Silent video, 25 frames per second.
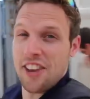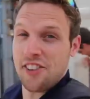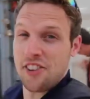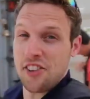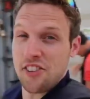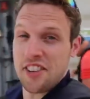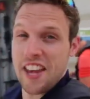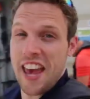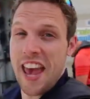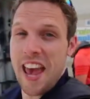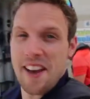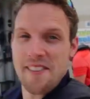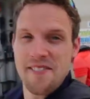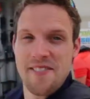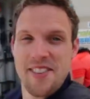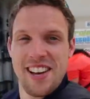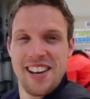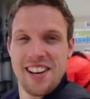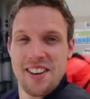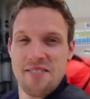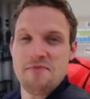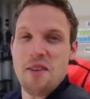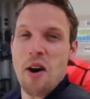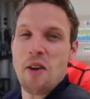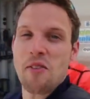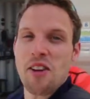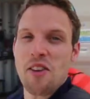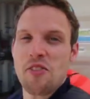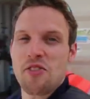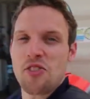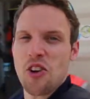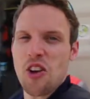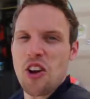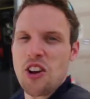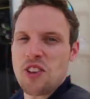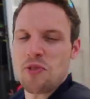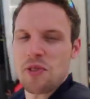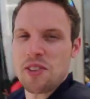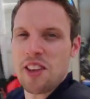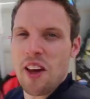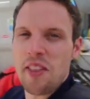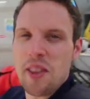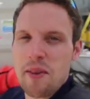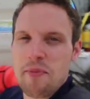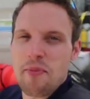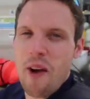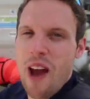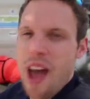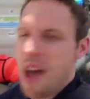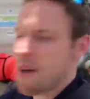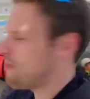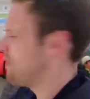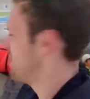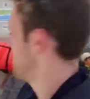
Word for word: This is it, moment of truth. We've done the prep,